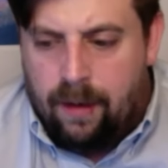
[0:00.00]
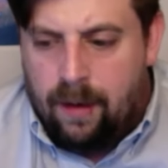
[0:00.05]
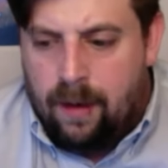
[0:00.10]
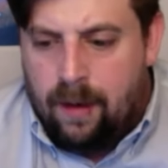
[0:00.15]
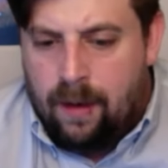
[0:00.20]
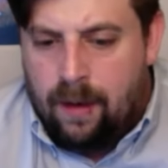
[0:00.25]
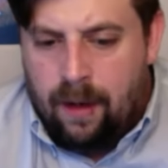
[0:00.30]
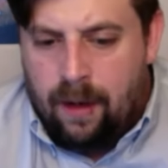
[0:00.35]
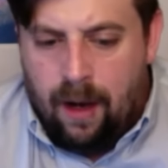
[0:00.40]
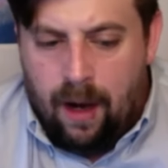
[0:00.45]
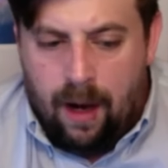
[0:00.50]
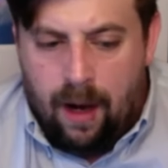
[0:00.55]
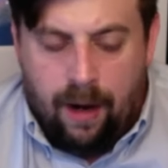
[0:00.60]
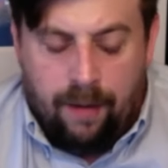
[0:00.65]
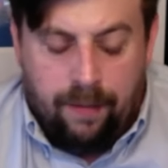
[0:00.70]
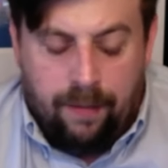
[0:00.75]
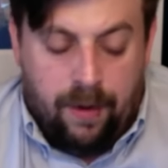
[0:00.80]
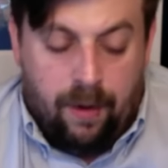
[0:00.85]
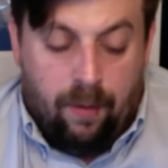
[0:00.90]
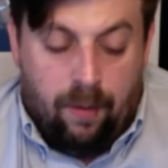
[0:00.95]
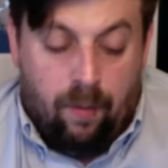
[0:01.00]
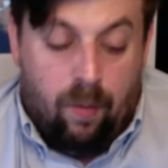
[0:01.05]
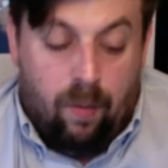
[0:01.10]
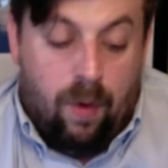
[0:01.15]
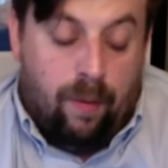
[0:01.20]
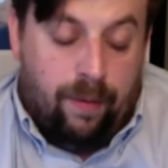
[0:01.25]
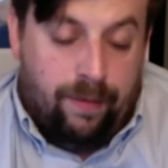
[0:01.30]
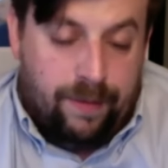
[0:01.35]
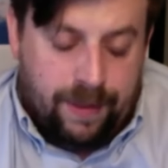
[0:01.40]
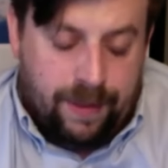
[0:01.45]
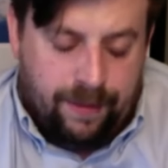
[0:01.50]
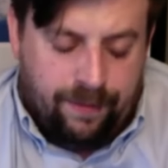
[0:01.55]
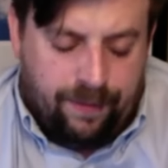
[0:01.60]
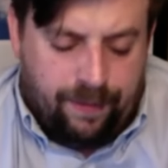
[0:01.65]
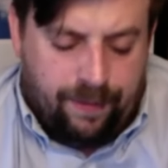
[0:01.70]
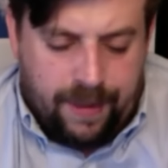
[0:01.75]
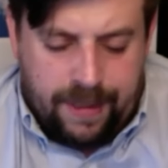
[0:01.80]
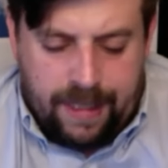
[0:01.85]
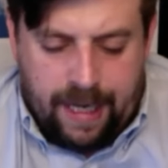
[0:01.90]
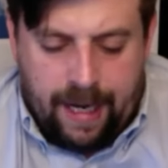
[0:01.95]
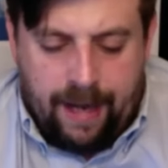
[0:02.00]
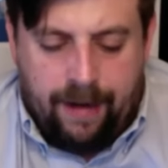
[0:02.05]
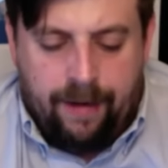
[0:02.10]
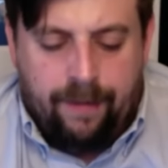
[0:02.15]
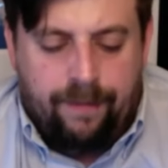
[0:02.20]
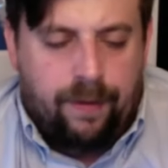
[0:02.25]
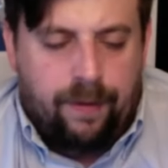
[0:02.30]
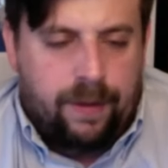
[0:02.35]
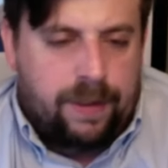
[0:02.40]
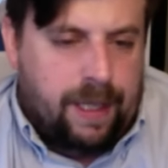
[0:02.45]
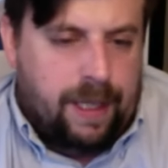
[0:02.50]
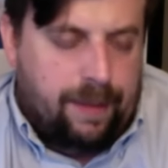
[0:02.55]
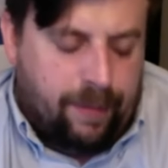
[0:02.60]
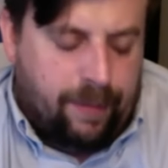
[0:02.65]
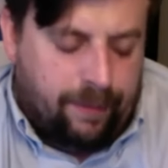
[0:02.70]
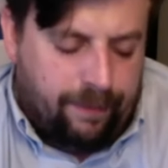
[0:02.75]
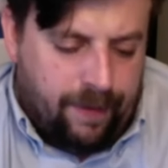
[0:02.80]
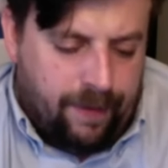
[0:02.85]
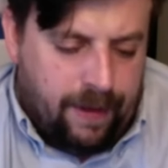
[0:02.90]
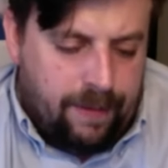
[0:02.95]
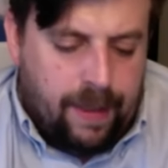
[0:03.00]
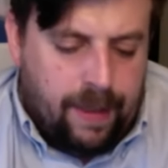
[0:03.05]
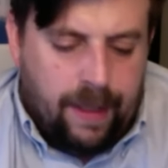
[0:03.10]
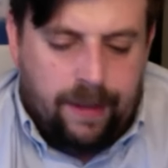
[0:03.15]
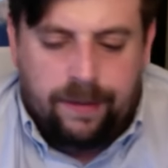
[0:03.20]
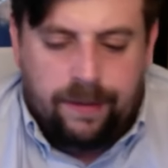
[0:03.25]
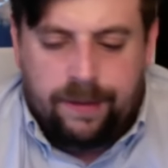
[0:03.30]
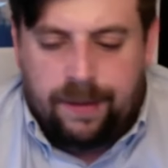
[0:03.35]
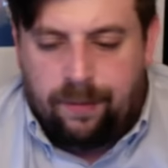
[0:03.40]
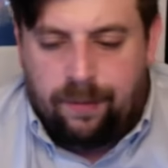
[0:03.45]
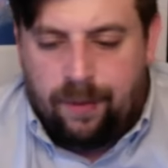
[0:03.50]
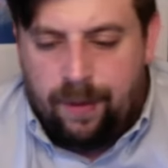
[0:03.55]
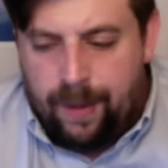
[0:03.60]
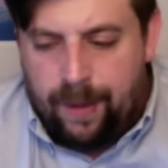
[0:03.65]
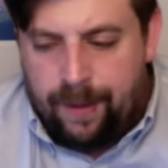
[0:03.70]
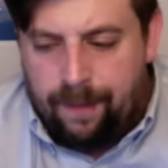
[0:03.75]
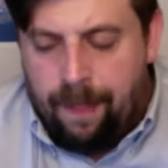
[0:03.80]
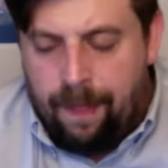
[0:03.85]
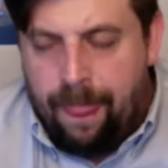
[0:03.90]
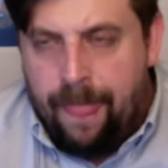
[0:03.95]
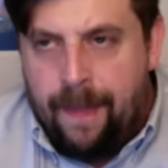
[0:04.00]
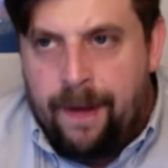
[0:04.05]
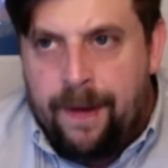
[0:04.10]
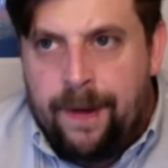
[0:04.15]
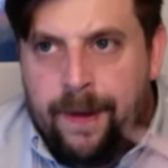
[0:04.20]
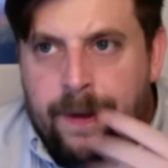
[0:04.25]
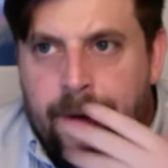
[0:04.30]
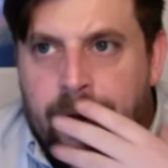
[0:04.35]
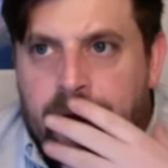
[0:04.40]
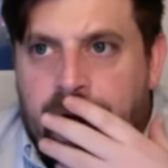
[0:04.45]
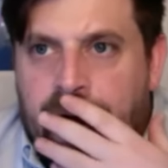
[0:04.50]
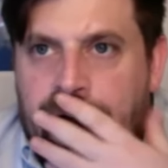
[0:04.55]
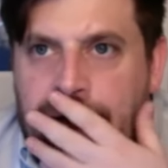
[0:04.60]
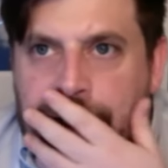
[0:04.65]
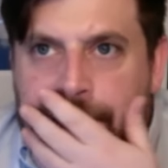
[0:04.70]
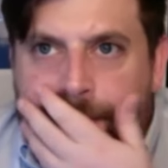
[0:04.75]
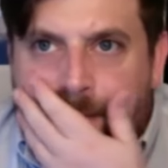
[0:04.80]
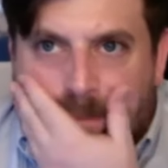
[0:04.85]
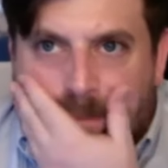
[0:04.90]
what we've seen from the data, for example, females and women, I